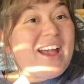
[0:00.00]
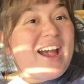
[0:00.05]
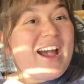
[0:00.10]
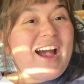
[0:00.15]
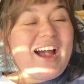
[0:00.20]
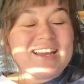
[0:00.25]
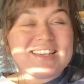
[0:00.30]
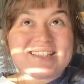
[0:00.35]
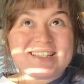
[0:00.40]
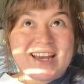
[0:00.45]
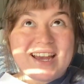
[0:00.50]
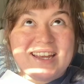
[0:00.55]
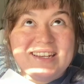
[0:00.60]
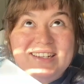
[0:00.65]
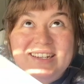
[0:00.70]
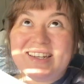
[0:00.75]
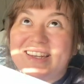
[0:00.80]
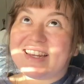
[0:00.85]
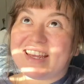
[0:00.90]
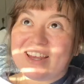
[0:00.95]
I said
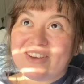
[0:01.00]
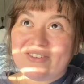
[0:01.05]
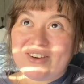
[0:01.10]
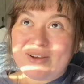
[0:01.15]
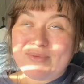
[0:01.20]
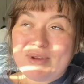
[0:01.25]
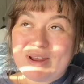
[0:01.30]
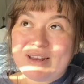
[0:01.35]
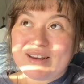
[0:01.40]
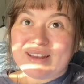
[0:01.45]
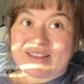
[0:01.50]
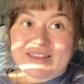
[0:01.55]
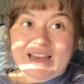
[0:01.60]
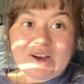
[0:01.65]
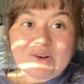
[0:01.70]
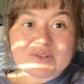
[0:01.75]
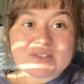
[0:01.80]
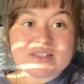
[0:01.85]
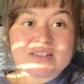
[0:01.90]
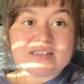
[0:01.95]
if I made
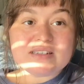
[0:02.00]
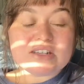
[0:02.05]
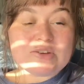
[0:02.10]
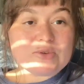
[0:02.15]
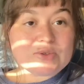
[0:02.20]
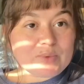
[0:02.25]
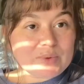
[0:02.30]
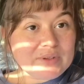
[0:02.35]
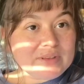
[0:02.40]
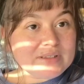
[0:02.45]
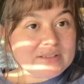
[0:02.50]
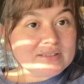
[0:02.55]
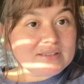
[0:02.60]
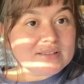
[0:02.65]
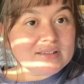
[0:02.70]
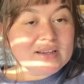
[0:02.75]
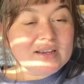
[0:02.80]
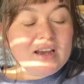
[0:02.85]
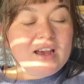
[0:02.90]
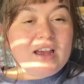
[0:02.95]
1,000, it was worth it.
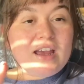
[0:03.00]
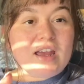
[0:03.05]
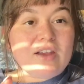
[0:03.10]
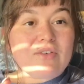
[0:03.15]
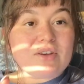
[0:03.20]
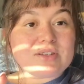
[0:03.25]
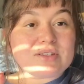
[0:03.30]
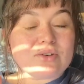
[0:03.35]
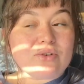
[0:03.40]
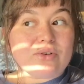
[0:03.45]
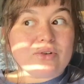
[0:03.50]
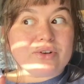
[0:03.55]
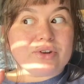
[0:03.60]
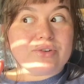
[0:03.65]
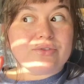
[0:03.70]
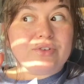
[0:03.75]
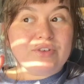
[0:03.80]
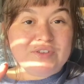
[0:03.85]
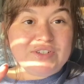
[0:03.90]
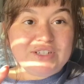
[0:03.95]
If I sold
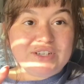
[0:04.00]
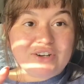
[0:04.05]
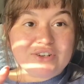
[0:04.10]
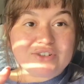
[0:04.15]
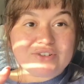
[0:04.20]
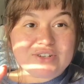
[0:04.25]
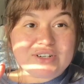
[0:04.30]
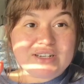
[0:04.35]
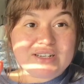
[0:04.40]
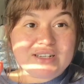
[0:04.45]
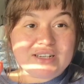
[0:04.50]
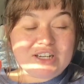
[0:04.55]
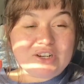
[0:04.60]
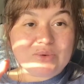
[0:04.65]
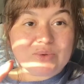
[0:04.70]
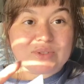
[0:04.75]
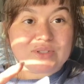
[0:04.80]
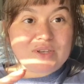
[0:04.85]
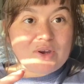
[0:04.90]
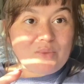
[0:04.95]
1,500, it
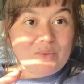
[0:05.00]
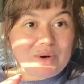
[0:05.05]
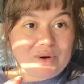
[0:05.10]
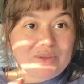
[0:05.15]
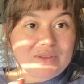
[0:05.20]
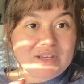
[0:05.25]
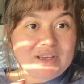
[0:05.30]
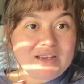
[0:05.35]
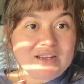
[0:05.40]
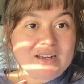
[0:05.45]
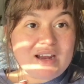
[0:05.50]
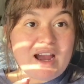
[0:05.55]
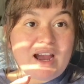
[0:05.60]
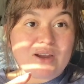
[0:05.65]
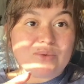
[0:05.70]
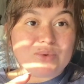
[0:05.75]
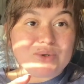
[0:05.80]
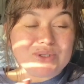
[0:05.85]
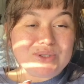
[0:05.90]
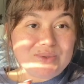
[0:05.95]
was so worth it, I
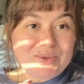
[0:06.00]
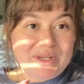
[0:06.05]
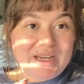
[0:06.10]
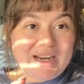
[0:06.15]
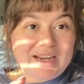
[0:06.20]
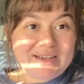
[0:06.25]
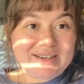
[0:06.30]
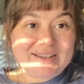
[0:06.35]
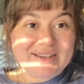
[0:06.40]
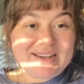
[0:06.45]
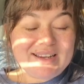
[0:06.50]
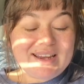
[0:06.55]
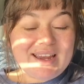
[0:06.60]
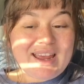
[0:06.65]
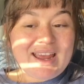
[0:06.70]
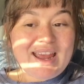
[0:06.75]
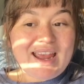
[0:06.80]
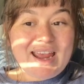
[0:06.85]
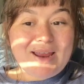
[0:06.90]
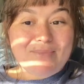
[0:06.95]
would do it again.
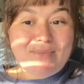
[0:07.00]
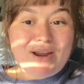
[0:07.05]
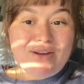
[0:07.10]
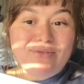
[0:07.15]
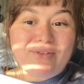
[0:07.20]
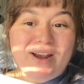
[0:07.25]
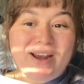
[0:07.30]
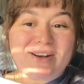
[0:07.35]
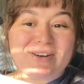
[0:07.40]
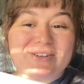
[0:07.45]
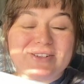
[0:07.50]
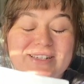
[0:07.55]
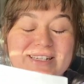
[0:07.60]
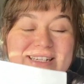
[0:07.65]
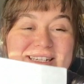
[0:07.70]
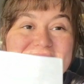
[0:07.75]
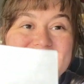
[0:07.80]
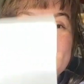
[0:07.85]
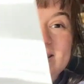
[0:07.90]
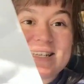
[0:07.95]
And my final
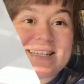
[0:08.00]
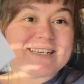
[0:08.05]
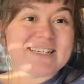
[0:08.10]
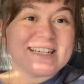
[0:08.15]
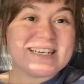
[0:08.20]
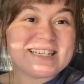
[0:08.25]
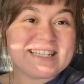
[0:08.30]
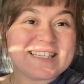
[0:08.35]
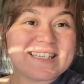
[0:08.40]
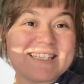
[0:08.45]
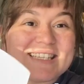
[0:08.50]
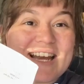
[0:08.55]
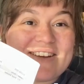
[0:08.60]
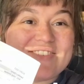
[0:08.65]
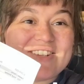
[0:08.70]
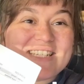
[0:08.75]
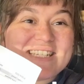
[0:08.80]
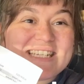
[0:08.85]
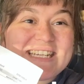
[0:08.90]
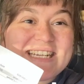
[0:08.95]
is
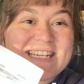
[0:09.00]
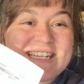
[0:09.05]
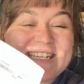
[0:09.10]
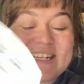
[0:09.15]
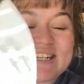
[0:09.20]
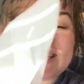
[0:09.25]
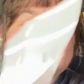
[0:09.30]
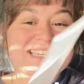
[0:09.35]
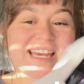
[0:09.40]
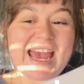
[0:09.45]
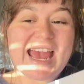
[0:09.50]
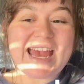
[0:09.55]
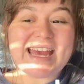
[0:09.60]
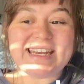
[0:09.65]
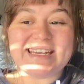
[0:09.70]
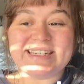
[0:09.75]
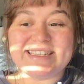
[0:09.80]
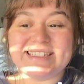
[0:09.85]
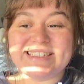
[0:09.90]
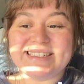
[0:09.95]
1,710.